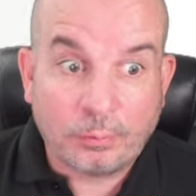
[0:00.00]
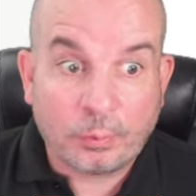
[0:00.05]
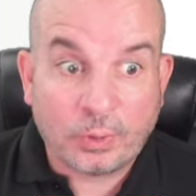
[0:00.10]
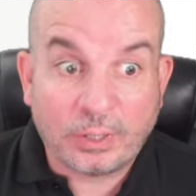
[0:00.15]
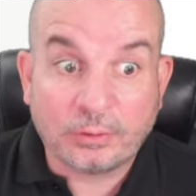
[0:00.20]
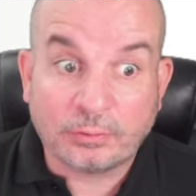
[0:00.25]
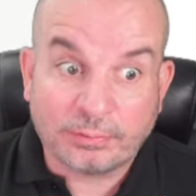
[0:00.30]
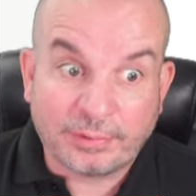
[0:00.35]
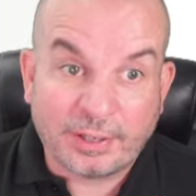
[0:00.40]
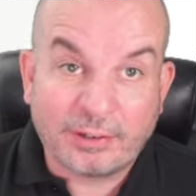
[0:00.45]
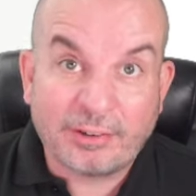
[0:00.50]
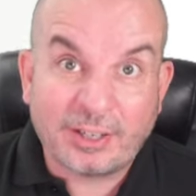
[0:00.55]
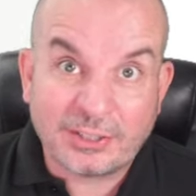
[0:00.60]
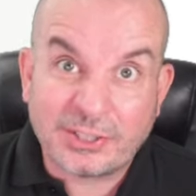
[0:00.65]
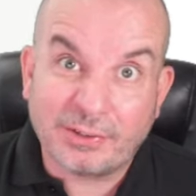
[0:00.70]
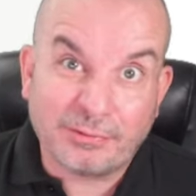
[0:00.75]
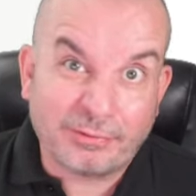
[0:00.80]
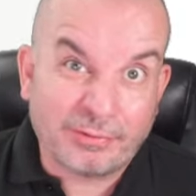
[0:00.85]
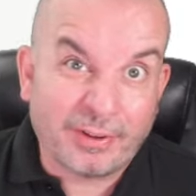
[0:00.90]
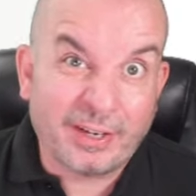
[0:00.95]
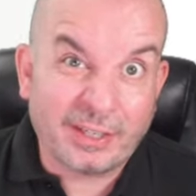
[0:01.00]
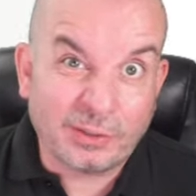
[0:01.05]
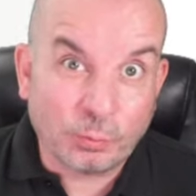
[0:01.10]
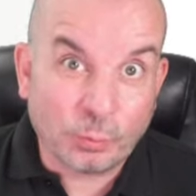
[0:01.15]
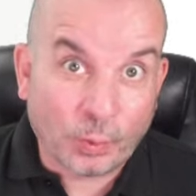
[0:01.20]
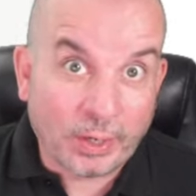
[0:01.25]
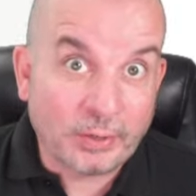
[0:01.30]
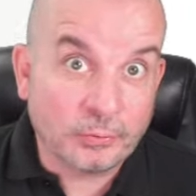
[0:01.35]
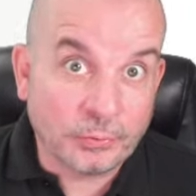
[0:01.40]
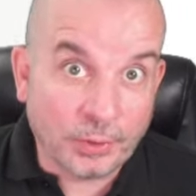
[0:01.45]
well, they're actually fairly
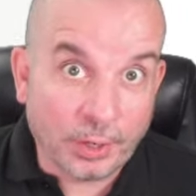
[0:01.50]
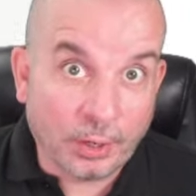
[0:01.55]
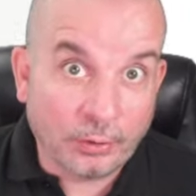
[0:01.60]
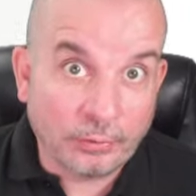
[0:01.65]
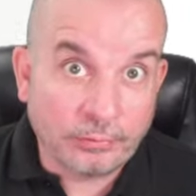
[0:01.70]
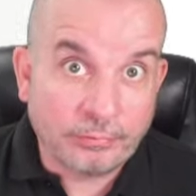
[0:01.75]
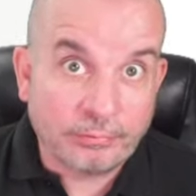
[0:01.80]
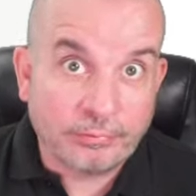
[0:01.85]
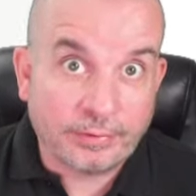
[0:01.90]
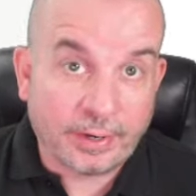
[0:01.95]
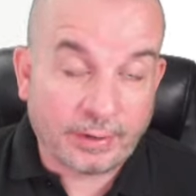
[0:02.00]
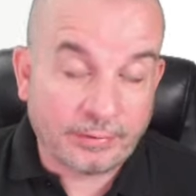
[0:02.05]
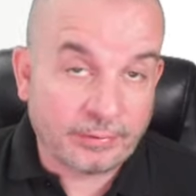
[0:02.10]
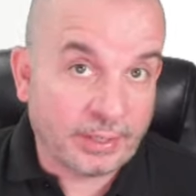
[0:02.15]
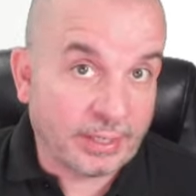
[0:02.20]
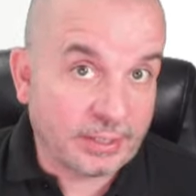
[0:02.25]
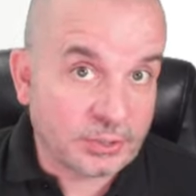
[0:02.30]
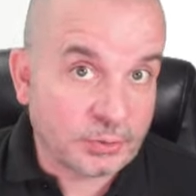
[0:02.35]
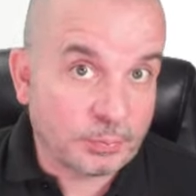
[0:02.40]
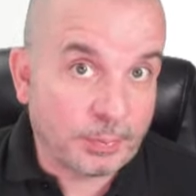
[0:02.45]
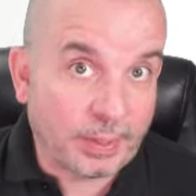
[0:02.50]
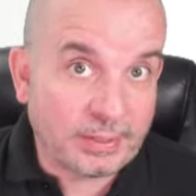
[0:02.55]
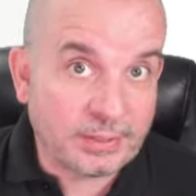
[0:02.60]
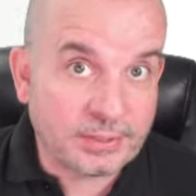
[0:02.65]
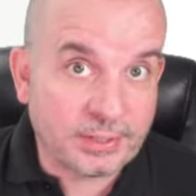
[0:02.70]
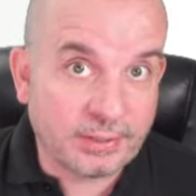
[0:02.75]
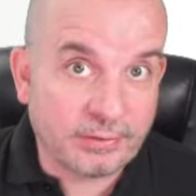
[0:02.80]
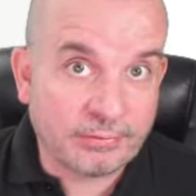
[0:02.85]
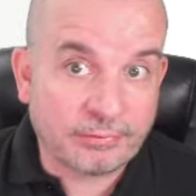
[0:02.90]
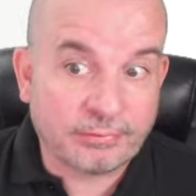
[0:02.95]
well known for having
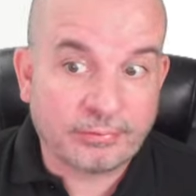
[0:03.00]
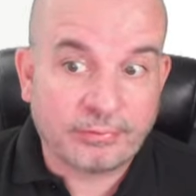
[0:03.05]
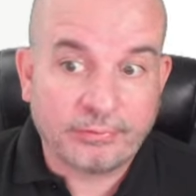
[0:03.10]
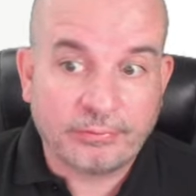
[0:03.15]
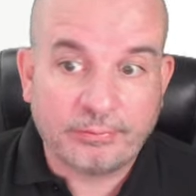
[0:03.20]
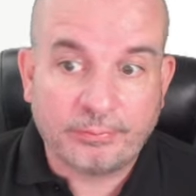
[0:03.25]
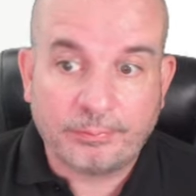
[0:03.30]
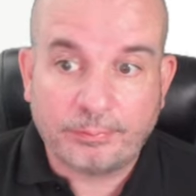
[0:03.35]
expensive